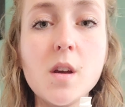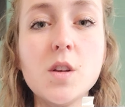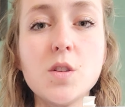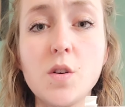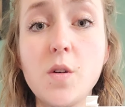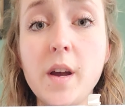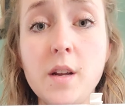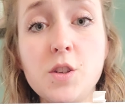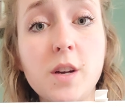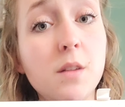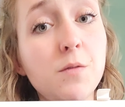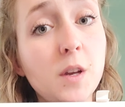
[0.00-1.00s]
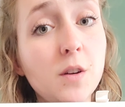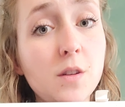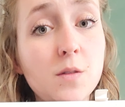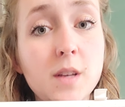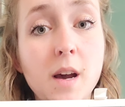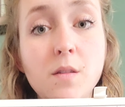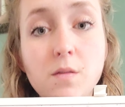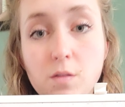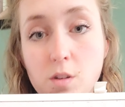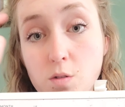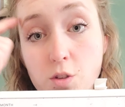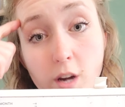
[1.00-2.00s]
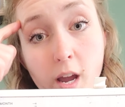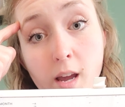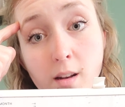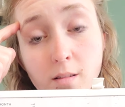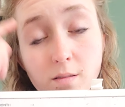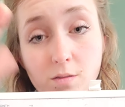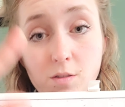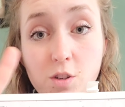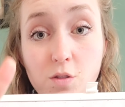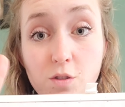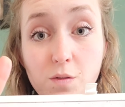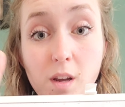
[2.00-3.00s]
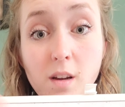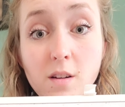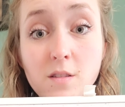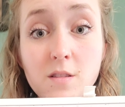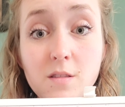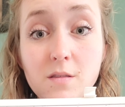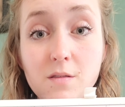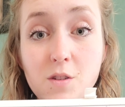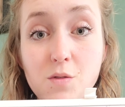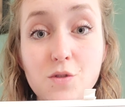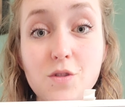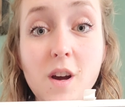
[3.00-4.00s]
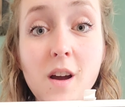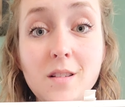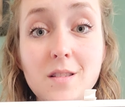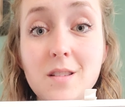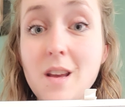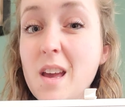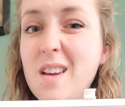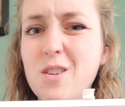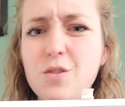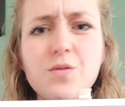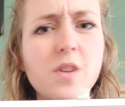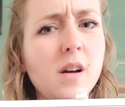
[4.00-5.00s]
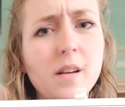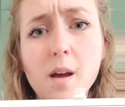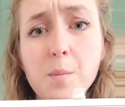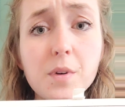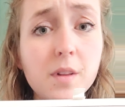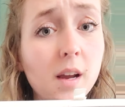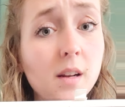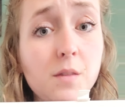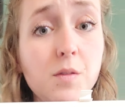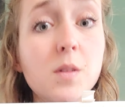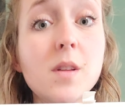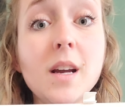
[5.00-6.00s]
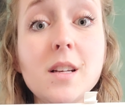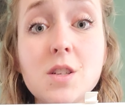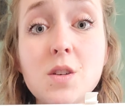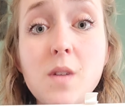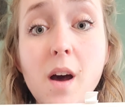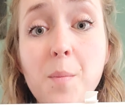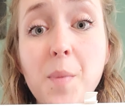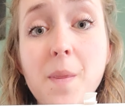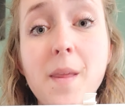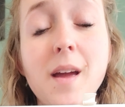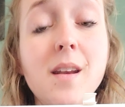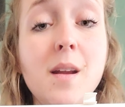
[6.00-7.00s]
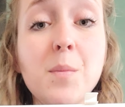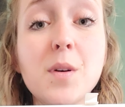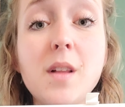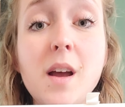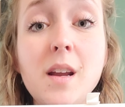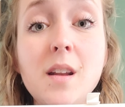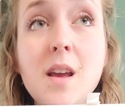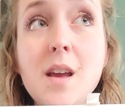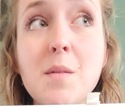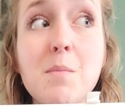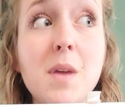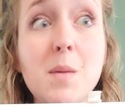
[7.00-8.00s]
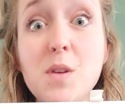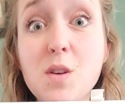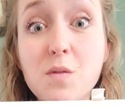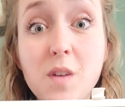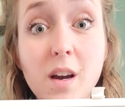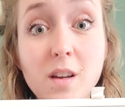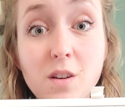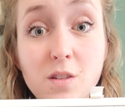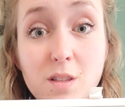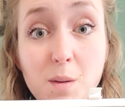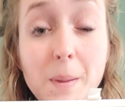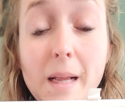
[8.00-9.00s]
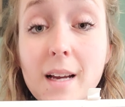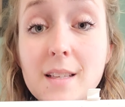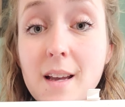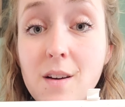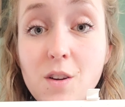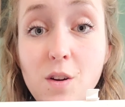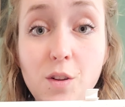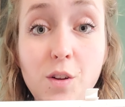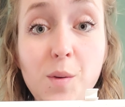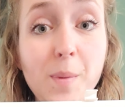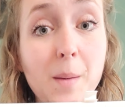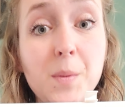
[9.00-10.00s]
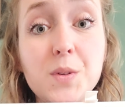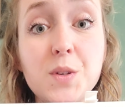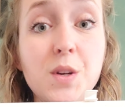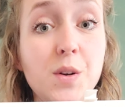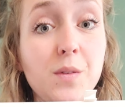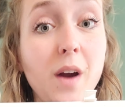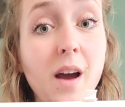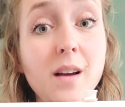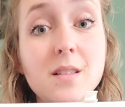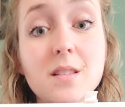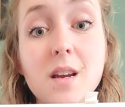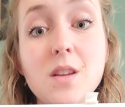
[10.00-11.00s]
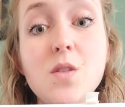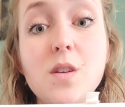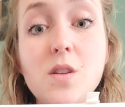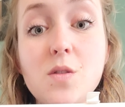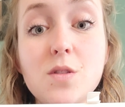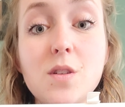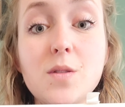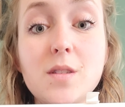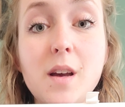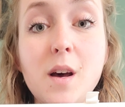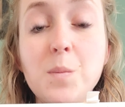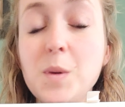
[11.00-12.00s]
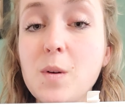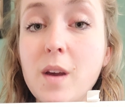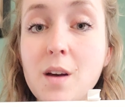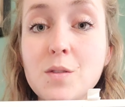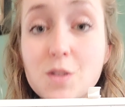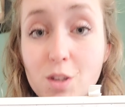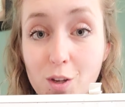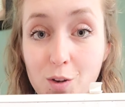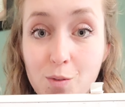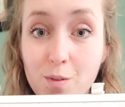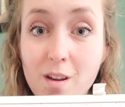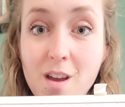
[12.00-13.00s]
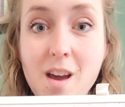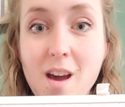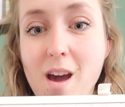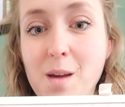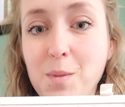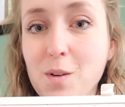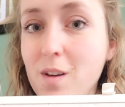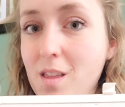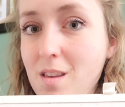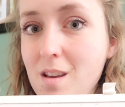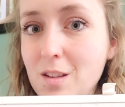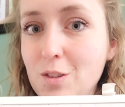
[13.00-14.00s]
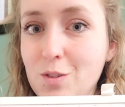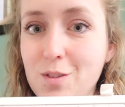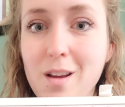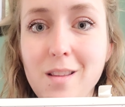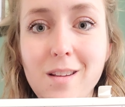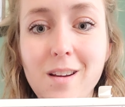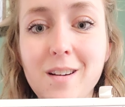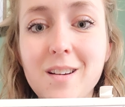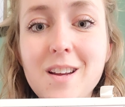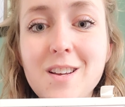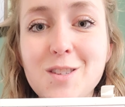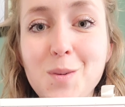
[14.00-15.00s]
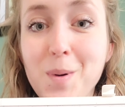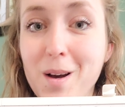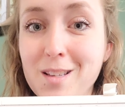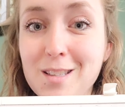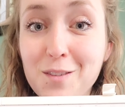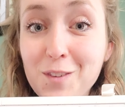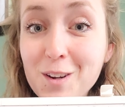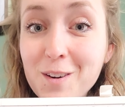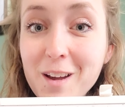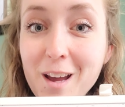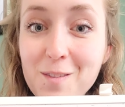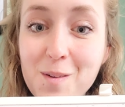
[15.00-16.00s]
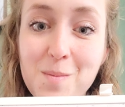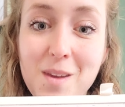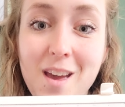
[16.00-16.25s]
So go ahead and try to figure those out. Use your head, use your fingers, use your dots, draw a number line if you'd like to, hop on that number line. Maybe you've got your supplies out, your little pebbles or your rocks, and you can use those to help you count too. I'm going to write the answers on there, so pause it if you don't have them